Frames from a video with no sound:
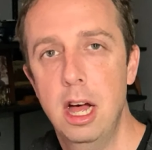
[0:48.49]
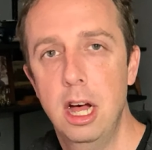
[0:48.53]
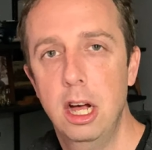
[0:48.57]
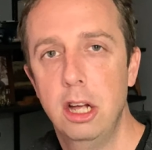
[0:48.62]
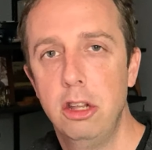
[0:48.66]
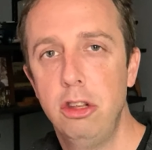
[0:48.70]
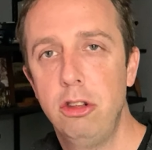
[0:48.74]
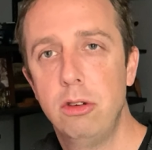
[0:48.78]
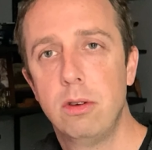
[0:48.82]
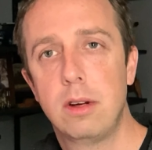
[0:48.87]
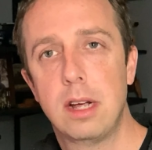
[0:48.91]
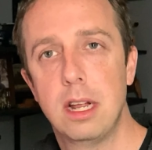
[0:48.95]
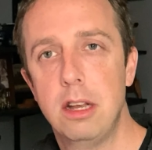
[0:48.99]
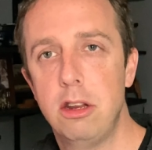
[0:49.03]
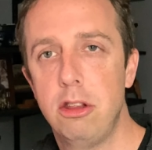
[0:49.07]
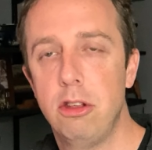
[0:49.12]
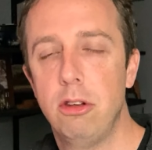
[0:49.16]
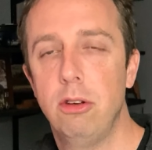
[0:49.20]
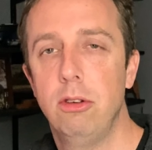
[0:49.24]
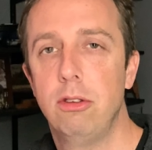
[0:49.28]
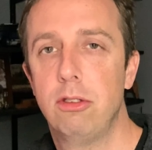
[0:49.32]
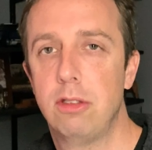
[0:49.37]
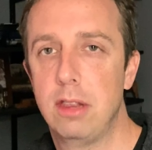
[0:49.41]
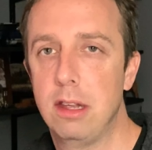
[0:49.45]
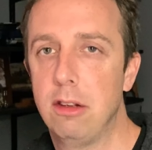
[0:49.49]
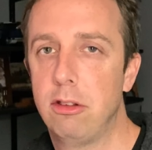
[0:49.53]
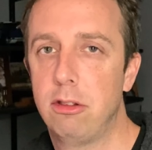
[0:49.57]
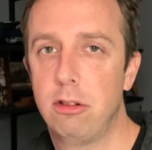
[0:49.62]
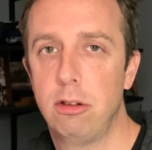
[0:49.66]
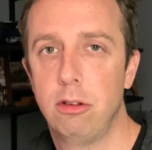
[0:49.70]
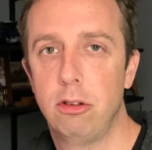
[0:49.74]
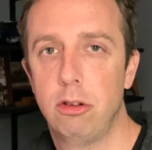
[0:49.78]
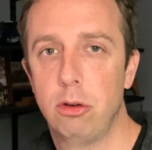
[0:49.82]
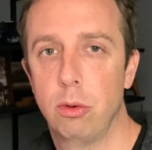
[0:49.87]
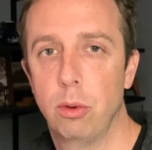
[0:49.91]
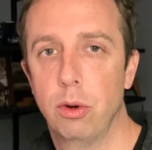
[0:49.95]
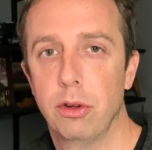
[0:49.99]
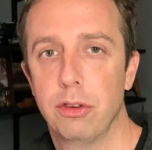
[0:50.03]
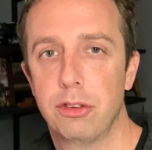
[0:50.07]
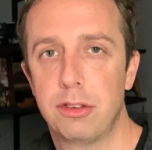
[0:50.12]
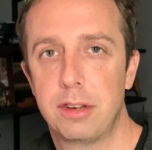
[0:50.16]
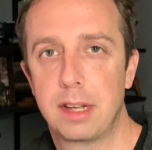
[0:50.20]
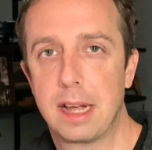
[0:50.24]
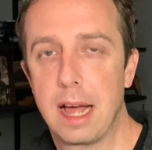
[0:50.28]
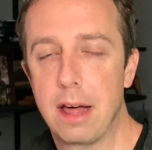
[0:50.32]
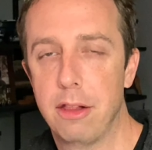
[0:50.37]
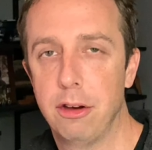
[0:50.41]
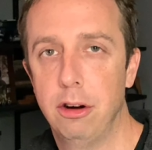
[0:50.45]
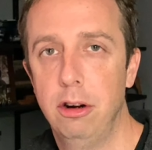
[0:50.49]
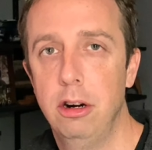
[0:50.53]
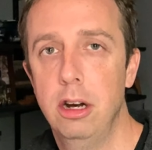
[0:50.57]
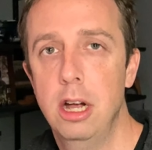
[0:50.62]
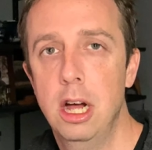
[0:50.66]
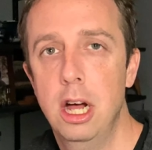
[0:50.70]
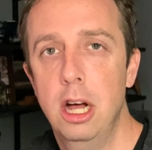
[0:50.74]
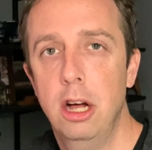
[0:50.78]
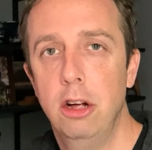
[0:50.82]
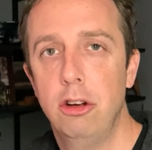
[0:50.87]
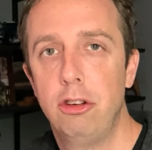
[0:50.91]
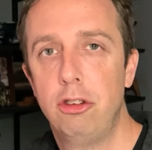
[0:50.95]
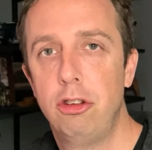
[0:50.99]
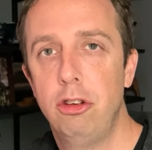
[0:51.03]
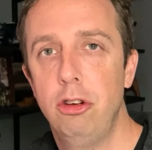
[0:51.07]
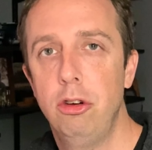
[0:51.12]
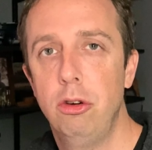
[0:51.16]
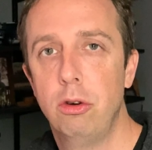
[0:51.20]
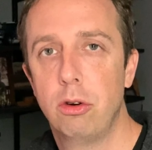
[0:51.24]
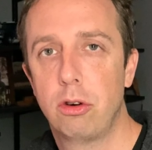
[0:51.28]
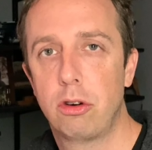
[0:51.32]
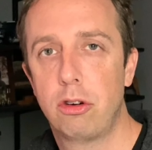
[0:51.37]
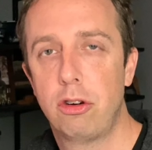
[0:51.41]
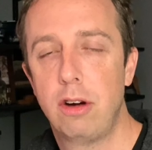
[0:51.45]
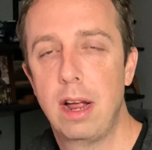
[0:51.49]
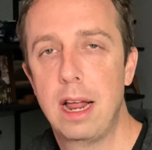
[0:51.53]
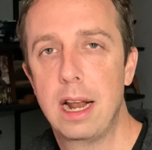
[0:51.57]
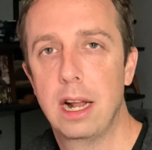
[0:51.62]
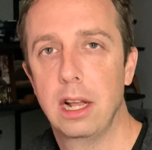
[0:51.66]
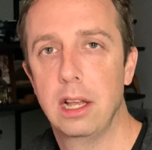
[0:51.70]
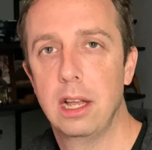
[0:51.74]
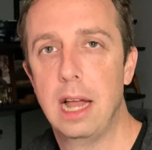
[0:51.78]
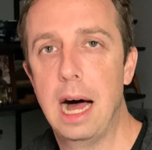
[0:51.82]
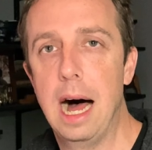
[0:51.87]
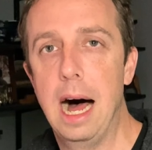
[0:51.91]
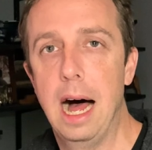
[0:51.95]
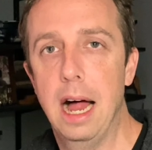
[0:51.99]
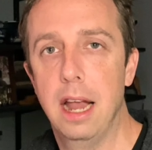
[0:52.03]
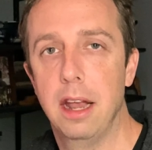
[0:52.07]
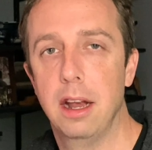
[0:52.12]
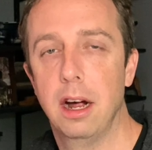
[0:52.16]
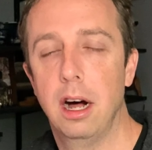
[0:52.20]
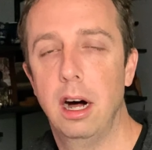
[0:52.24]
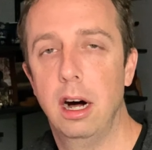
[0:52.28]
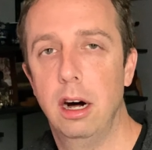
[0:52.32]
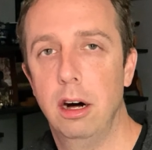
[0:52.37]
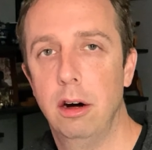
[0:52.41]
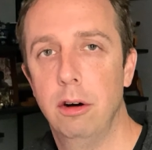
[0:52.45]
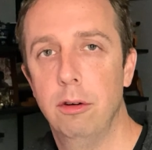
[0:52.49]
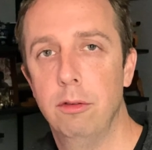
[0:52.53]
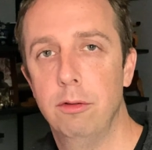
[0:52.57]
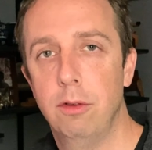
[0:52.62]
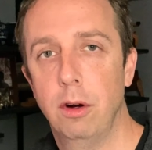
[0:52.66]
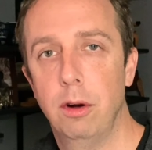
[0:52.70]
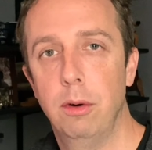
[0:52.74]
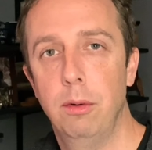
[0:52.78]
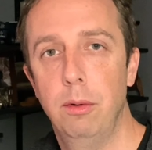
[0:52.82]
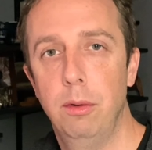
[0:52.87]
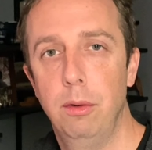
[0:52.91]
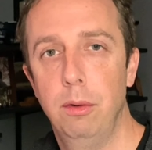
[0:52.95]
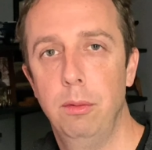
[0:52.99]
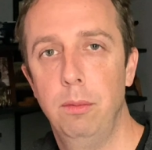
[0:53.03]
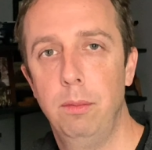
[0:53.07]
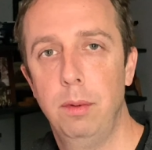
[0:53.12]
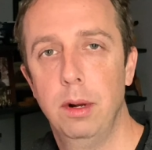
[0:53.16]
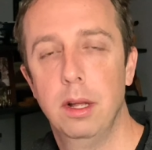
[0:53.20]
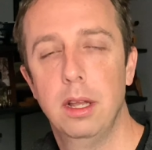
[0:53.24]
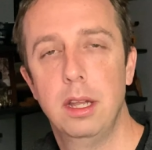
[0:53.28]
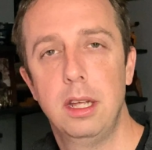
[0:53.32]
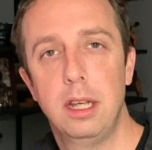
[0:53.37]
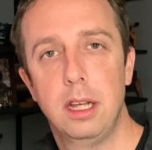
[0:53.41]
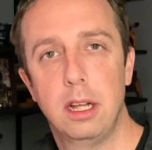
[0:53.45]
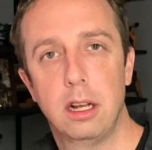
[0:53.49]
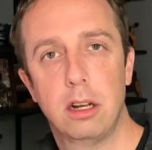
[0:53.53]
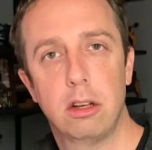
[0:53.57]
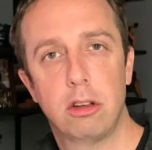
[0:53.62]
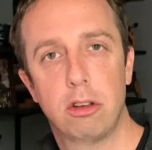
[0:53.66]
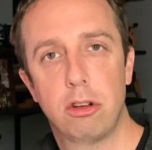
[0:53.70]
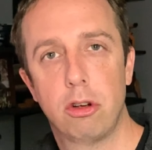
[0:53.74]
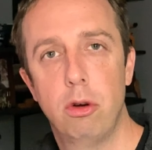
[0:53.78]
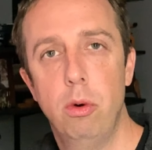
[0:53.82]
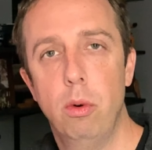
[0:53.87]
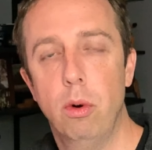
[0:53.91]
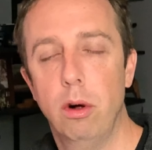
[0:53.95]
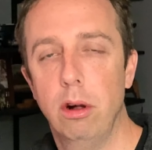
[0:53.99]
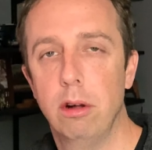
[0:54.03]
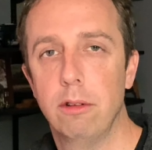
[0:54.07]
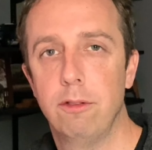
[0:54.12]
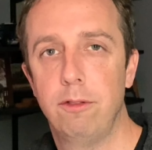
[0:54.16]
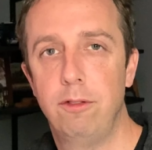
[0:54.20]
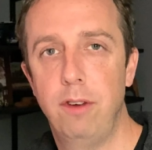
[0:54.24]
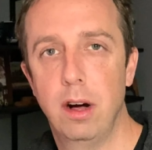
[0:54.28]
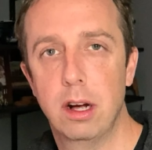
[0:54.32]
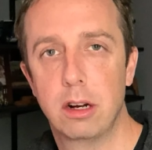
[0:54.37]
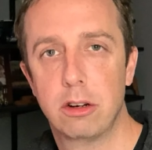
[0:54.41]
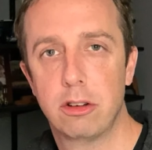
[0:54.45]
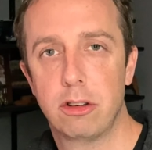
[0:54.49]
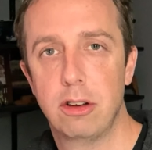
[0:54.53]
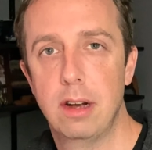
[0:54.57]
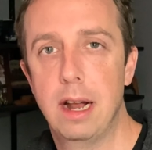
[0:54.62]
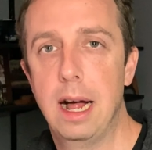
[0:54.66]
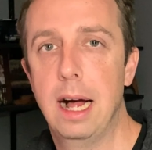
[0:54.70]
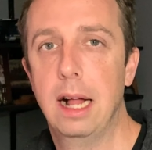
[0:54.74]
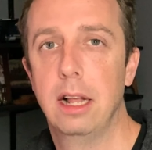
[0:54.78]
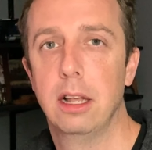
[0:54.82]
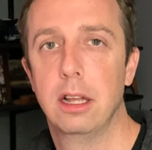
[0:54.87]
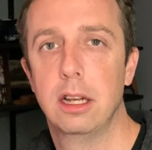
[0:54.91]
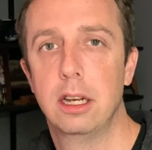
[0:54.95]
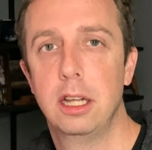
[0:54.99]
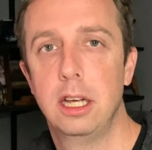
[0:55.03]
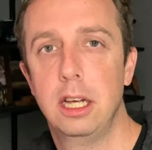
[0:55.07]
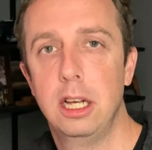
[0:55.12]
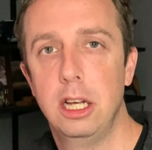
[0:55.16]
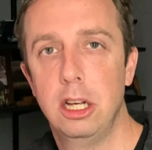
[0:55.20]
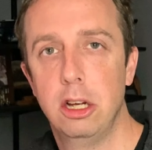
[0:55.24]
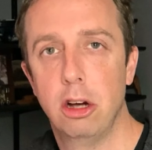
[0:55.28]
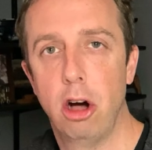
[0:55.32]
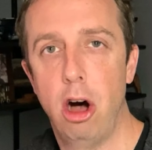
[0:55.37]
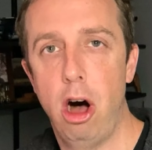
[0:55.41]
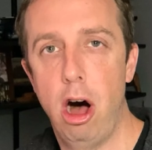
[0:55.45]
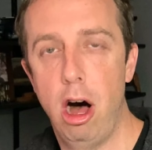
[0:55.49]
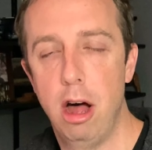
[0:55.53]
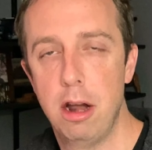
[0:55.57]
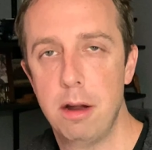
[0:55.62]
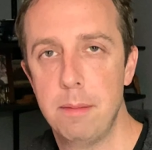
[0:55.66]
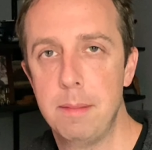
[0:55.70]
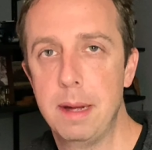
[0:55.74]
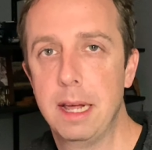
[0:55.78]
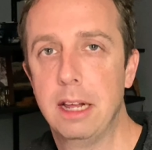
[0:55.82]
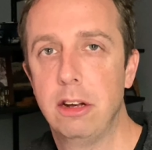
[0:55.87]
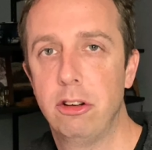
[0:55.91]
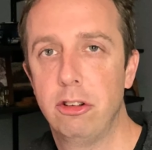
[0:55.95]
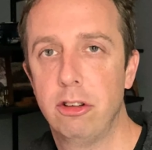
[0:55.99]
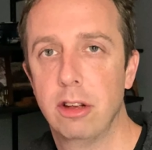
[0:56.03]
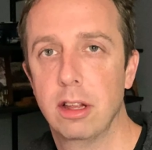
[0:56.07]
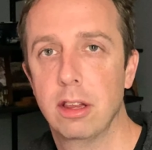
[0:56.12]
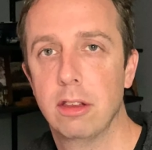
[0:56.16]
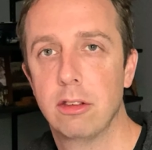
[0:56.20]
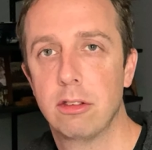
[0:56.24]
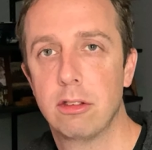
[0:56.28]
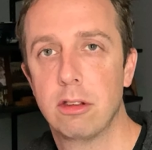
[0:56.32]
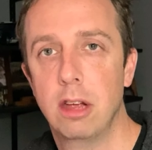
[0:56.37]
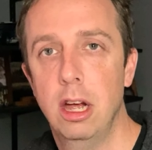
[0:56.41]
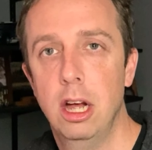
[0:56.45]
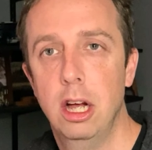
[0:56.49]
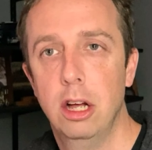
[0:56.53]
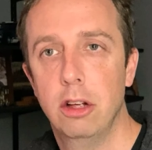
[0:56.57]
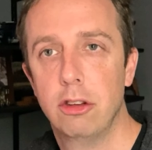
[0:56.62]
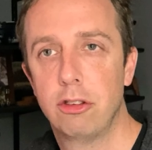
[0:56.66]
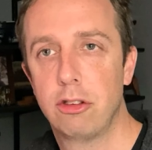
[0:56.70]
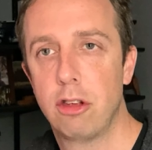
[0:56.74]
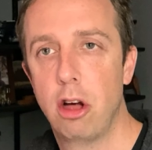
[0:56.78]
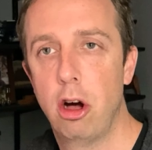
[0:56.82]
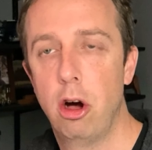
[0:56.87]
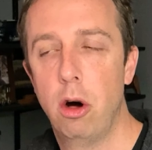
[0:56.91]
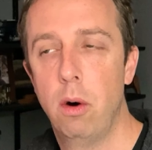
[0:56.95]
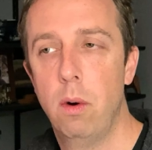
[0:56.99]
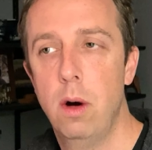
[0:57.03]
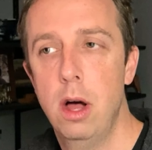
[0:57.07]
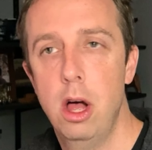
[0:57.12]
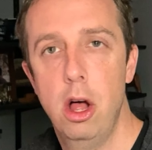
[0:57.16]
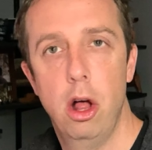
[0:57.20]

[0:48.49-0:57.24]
You can use these two tools together to create a lot of really cool functionality automations. So